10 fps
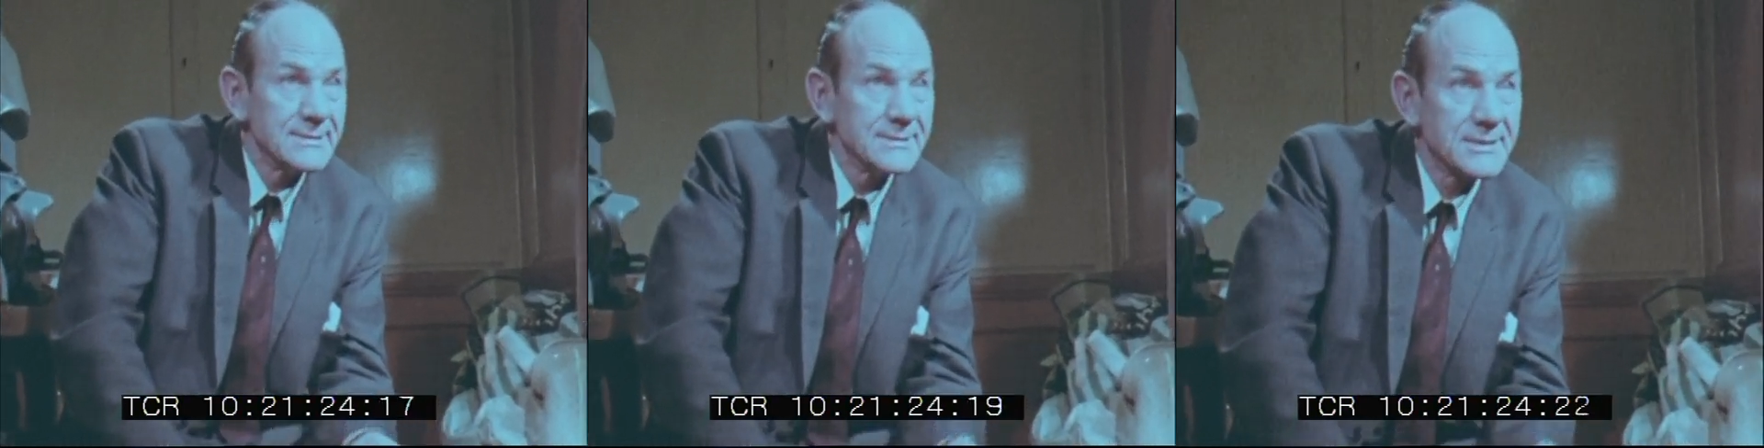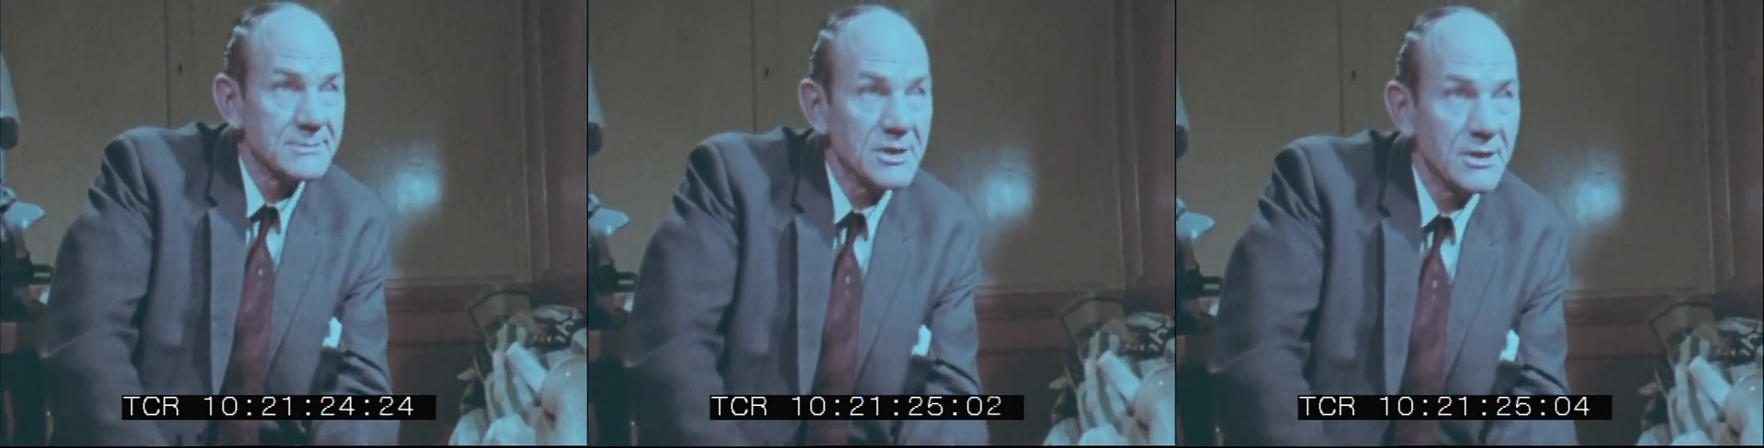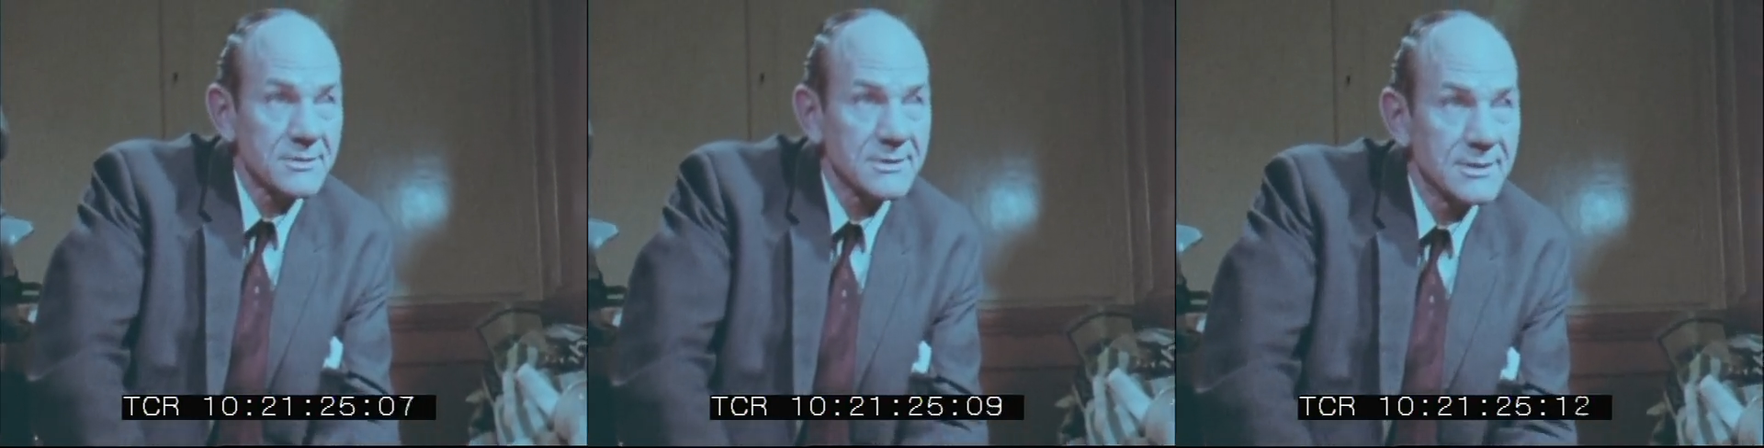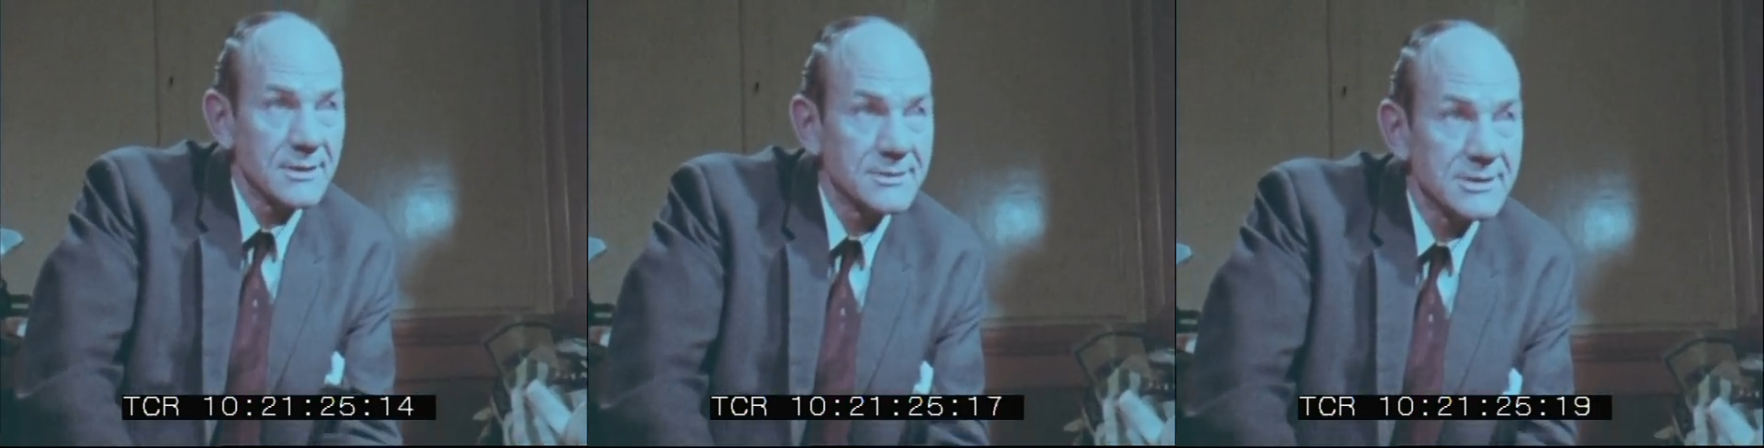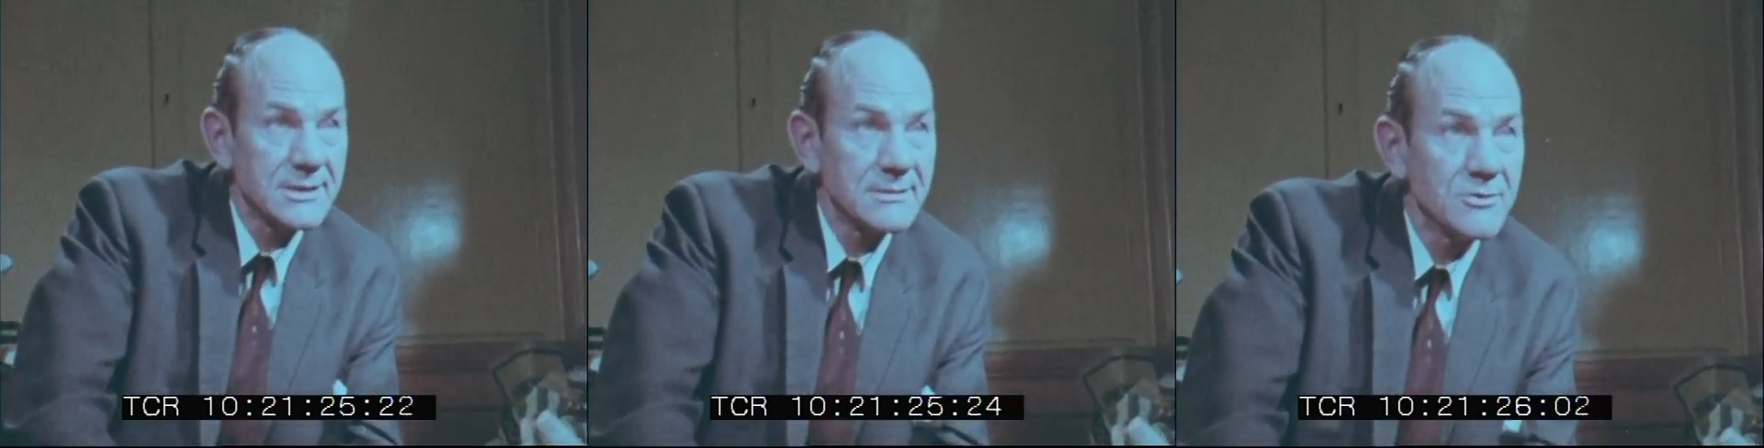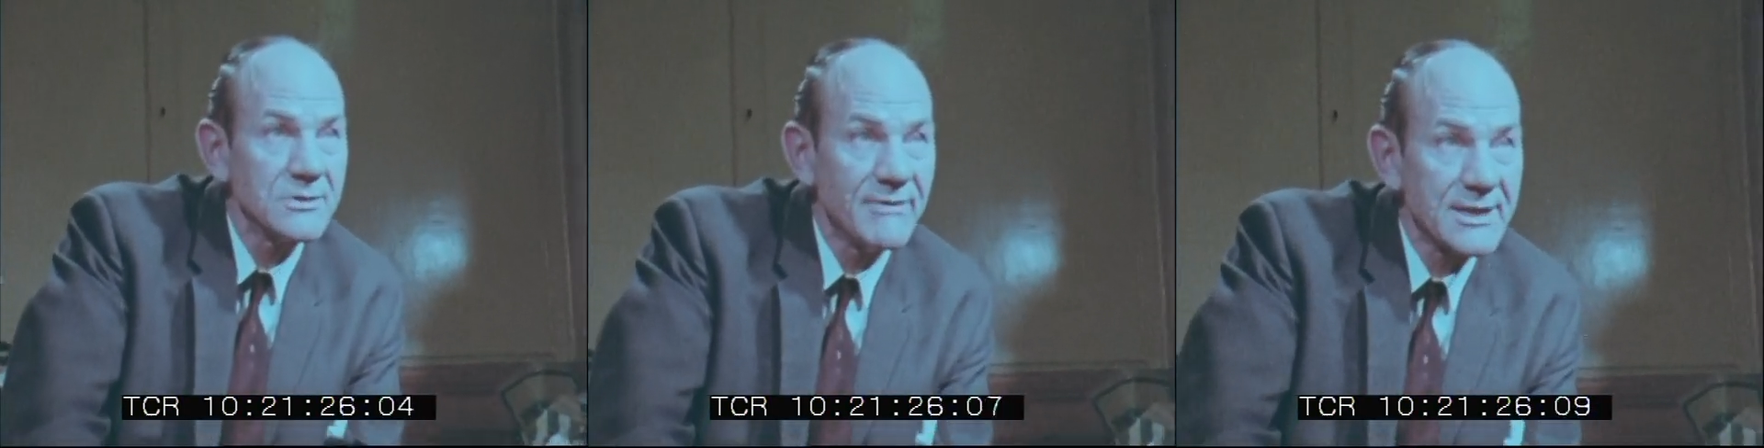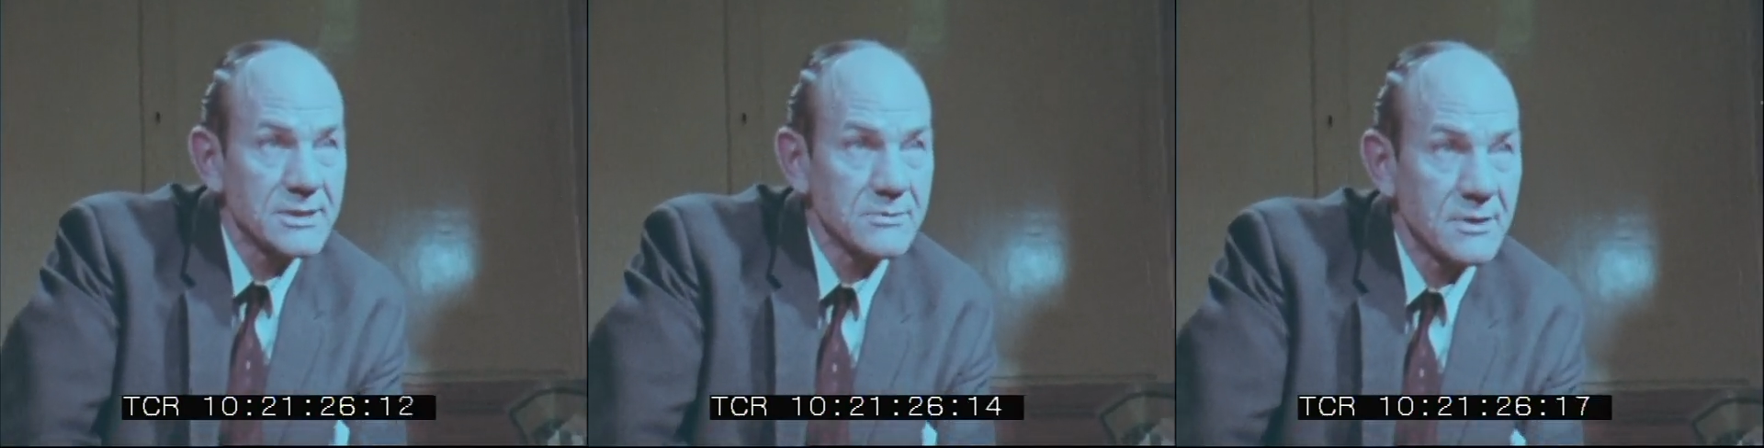This is the lot, you know, Charlie boy, you've had
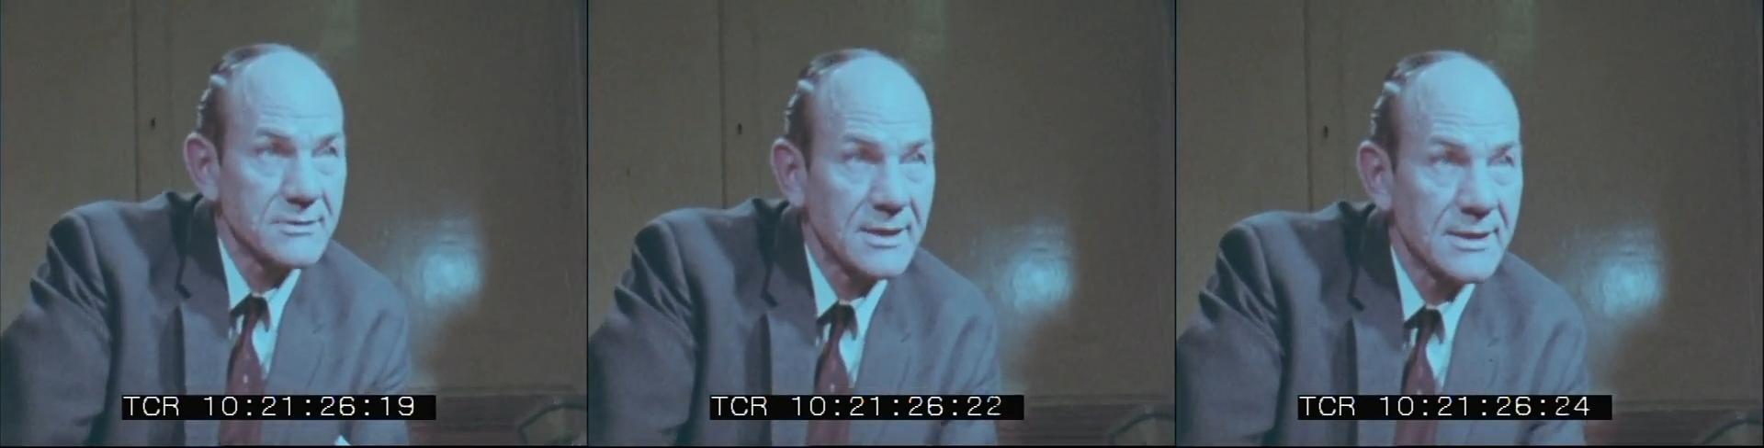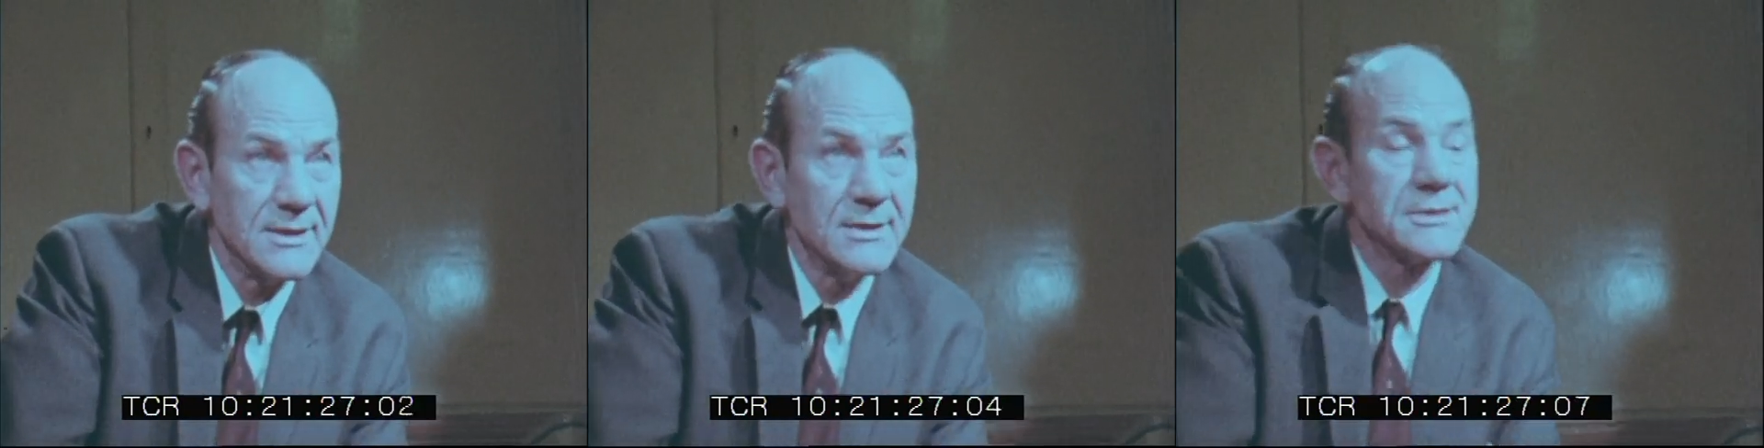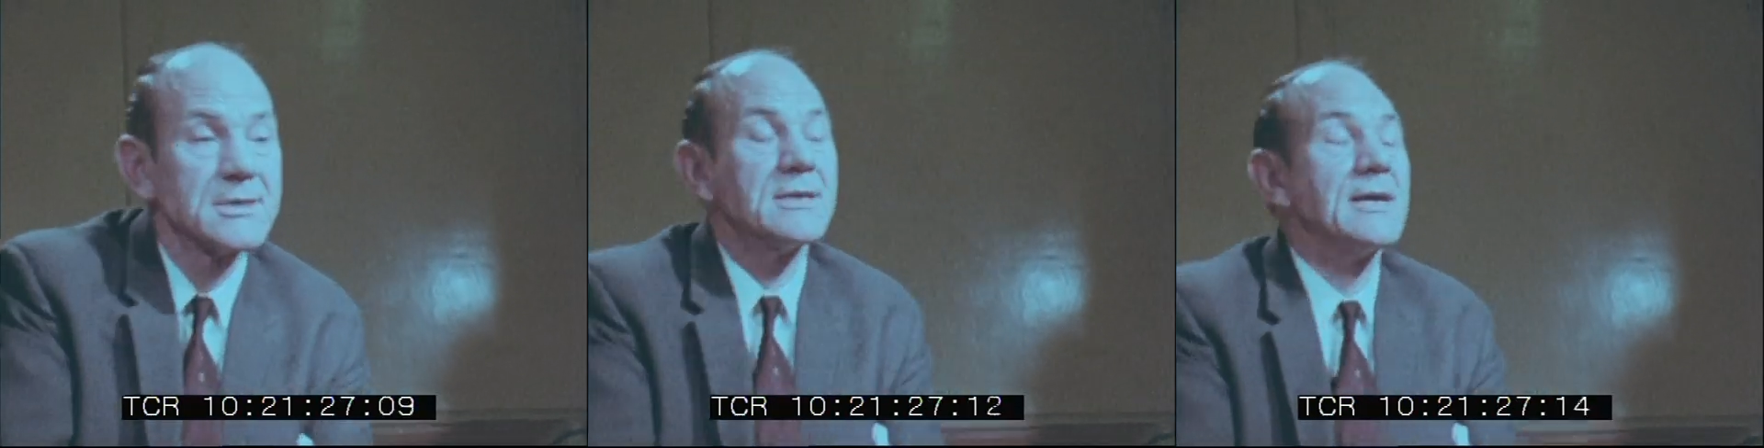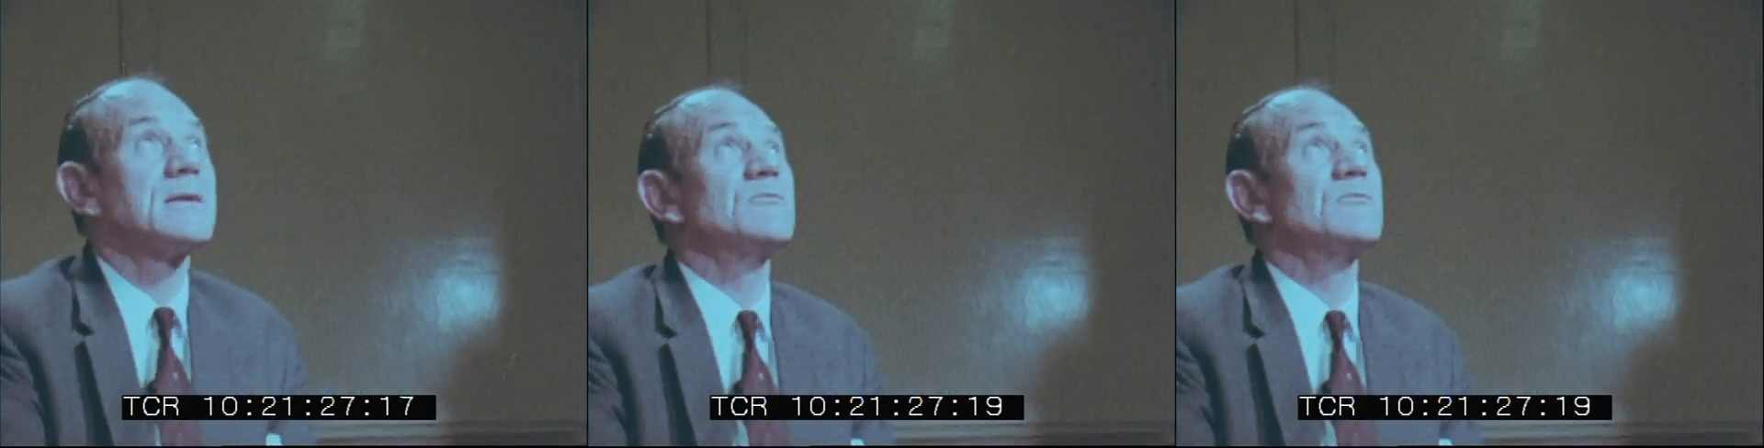it sort of thing. So I laid on